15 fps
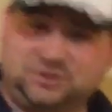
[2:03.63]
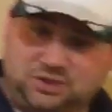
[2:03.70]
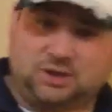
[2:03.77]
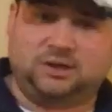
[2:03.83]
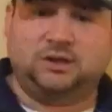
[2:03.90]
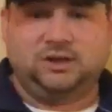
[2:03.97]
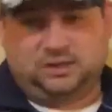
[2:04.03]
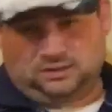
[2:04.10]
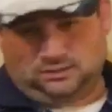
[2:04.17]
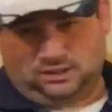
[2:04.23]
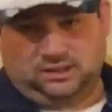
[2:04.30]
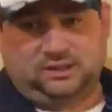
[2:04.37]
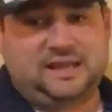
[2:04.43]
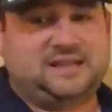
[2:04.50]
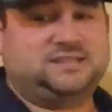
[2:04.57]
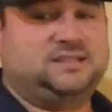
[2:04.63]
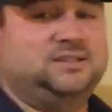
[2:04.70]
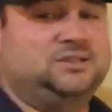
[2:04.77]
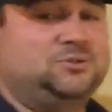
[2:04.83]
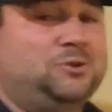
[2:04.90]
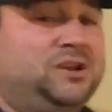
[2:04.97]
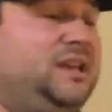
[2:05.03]
sure, a little less than
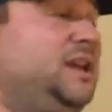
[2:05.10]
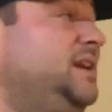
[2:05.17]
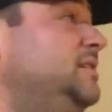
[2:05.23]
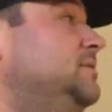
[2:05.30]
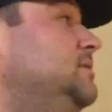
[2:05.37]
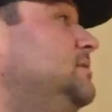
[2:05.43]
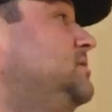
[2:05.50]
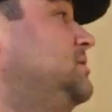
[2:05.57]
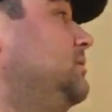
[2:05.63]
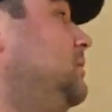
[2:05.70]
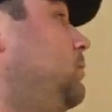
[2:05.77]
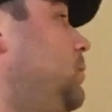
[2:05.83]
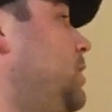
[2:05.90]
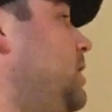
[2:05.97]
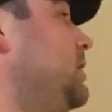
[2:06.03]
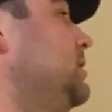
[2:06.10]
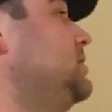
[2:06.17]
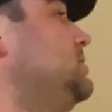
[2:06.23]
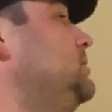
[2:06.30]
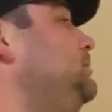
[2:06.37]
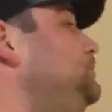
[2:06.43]
28. So it works.